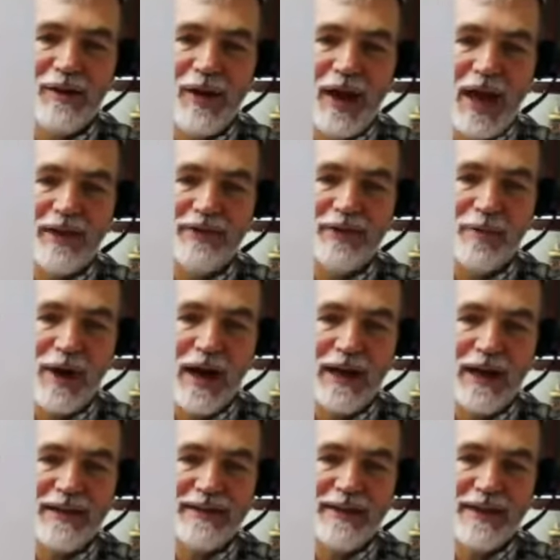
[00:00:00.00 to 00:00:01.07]
as the
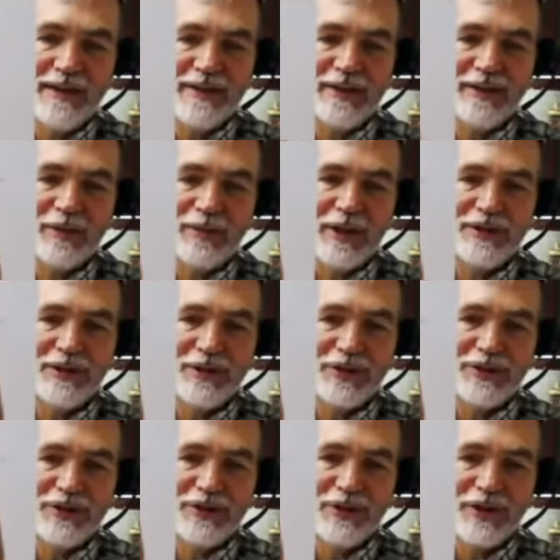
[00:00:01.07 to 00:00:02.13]
body senses the blood
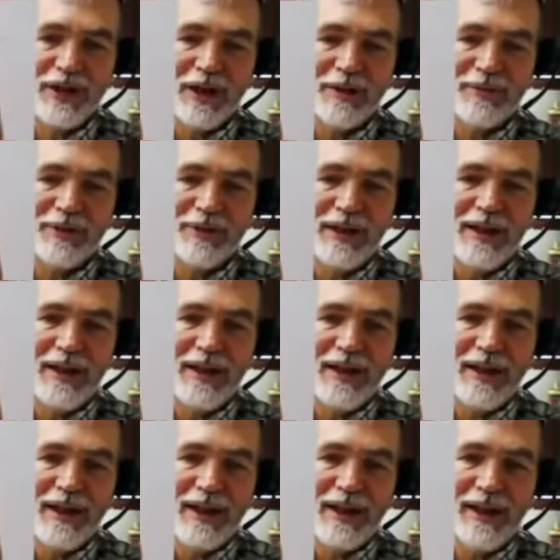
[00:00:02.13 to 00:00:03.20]
sugar shooting up,
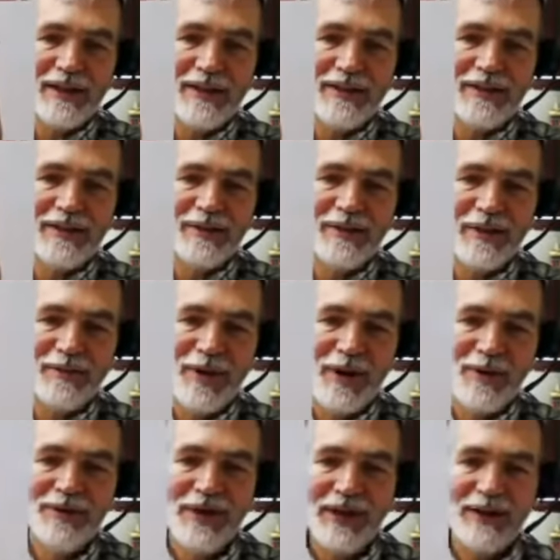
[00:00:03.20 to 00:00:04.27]
it
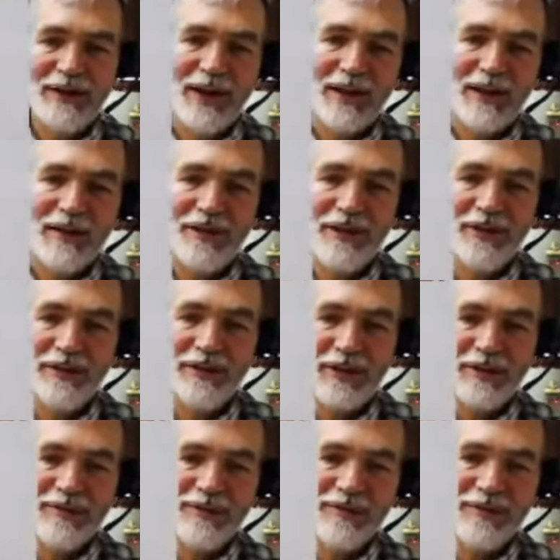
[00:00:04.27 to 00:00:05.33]
pumps out a lot of
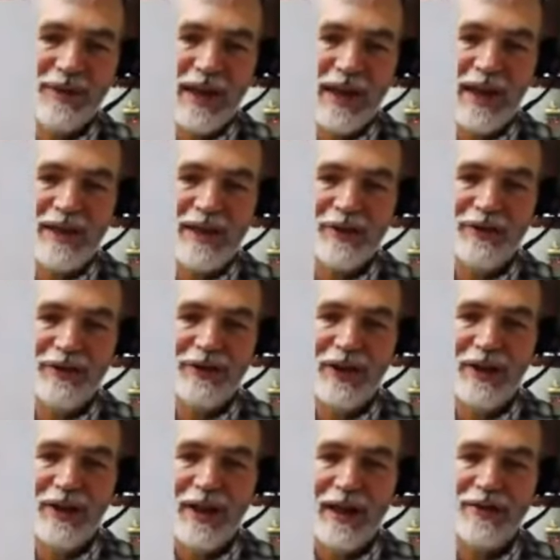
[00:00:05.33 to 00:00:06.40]
insulin, and you'll
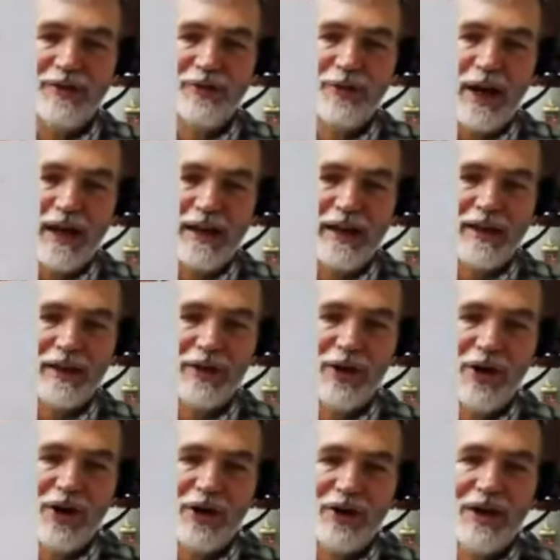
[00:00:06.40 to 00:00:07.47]
see that tracking
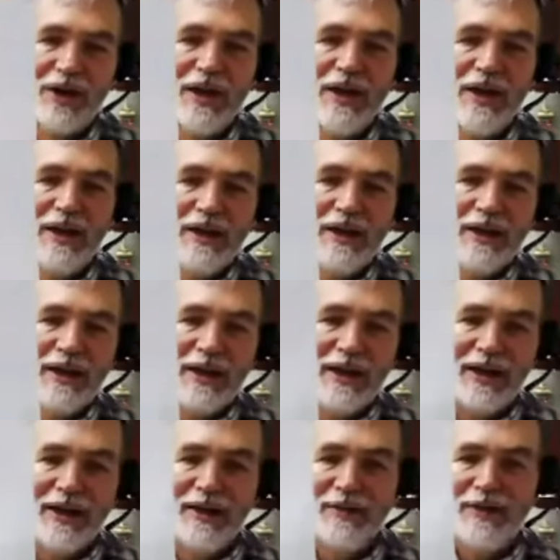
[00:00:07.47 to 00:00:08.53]
along,
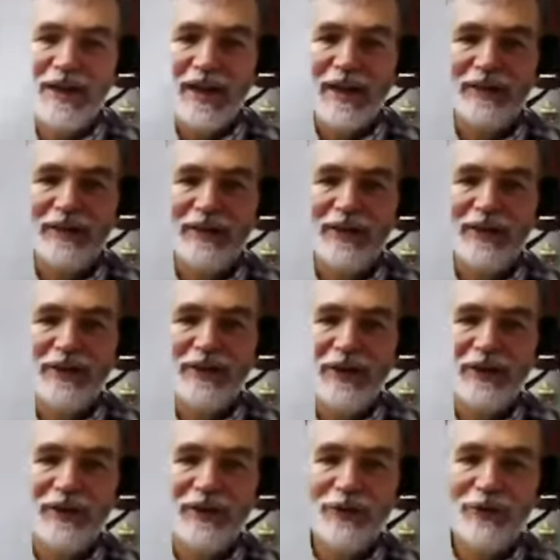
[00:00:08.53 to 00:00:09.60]
the insulin
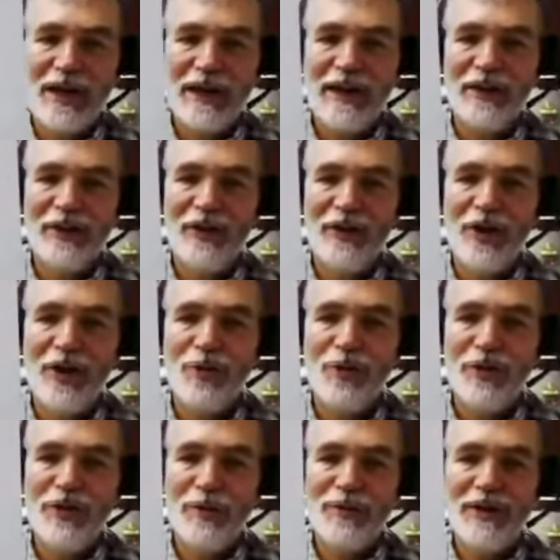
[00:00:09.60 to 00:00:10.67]
signal tracking along
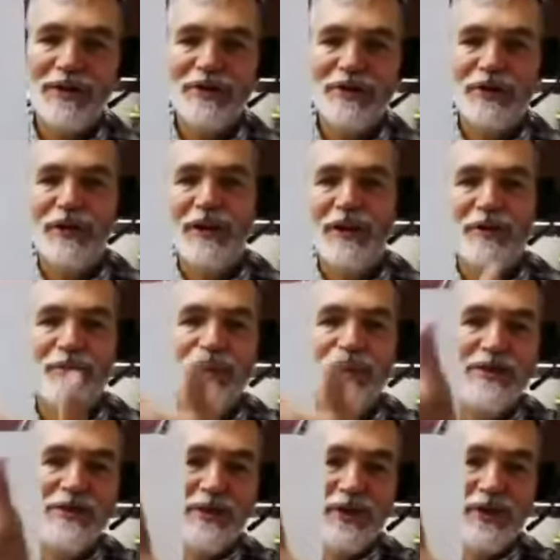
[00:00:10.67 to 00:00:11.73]
with the blood sugar. And as the
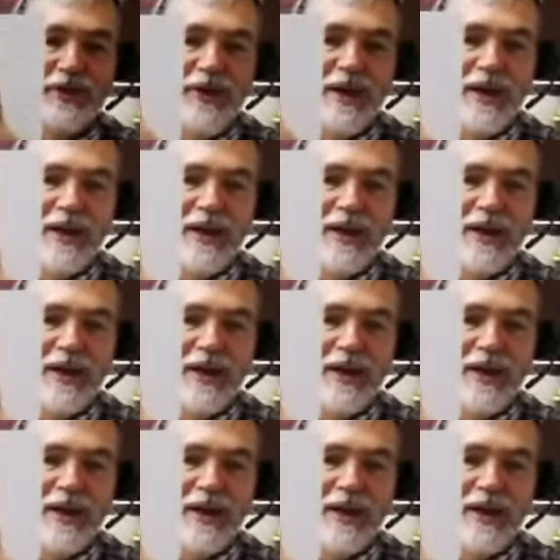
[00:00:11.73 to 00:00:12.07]
blood sugar